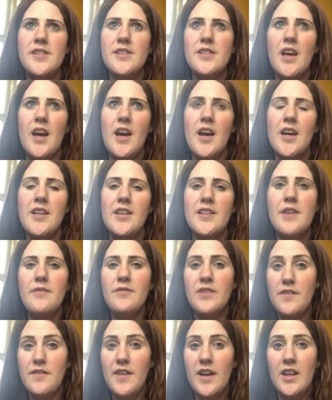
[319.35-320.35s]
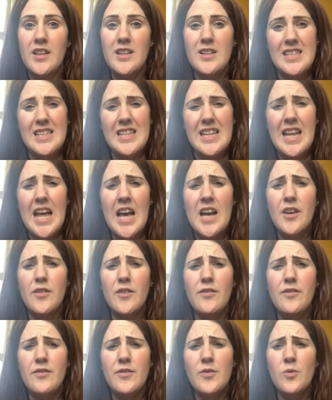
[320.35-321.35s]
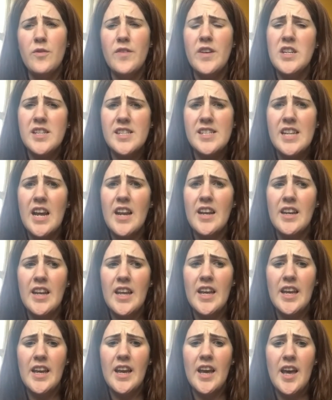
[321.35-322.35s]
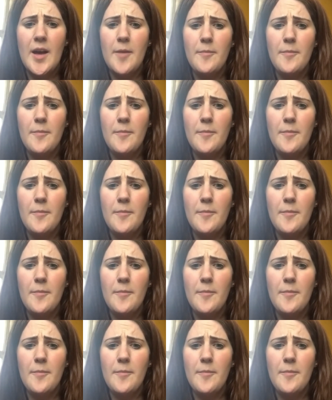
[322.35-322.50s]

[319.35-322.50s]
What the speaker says: I definitely felt there's a lack of sort of understanding,